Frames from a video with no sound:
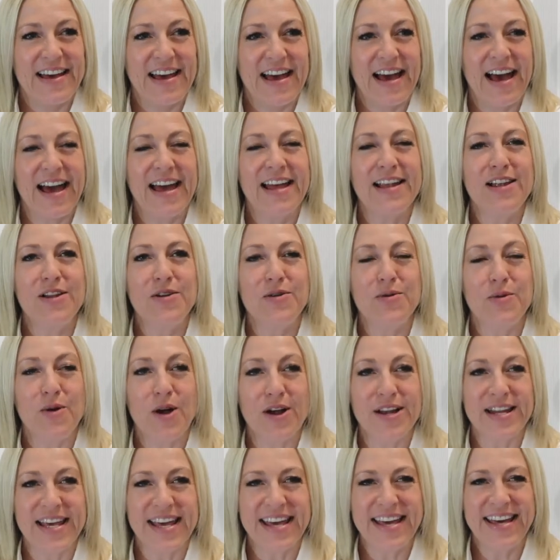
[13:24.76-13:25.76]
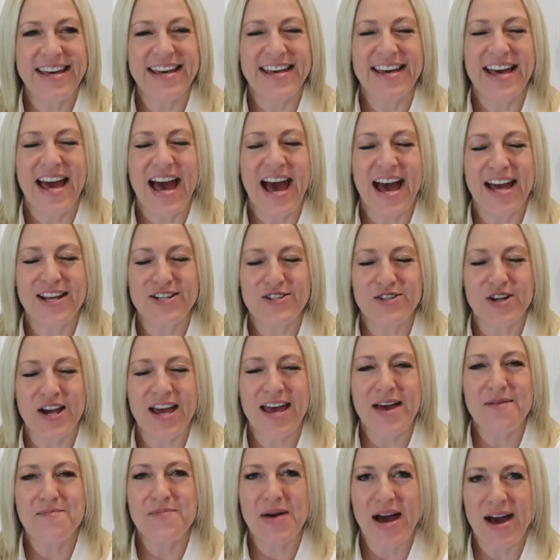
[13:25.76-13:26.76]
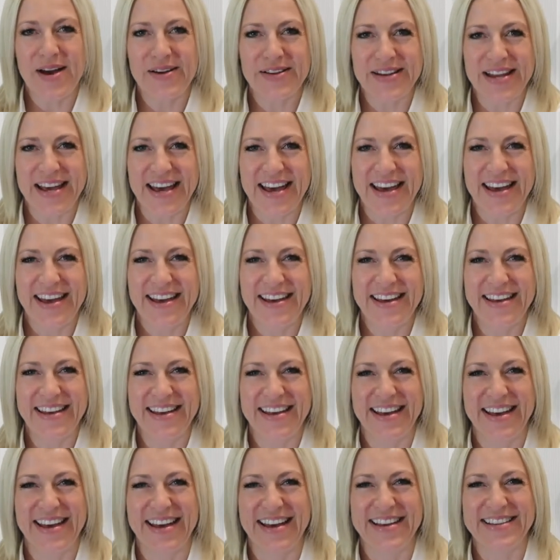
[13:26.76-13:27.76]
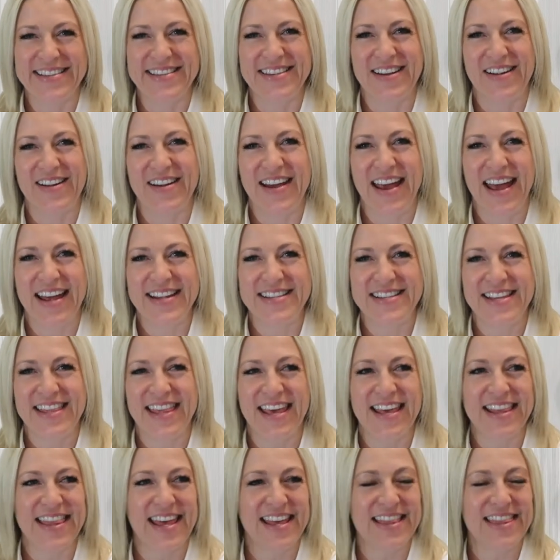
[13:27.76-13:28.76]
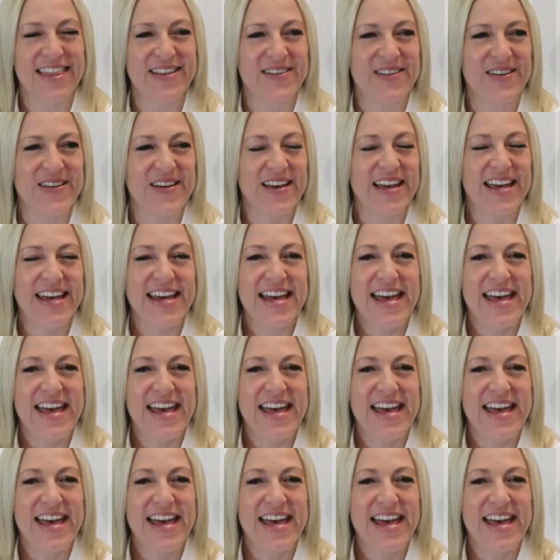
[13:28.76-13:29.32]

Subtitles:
hyaluronic hydra powder. Sorry, I had to think that through.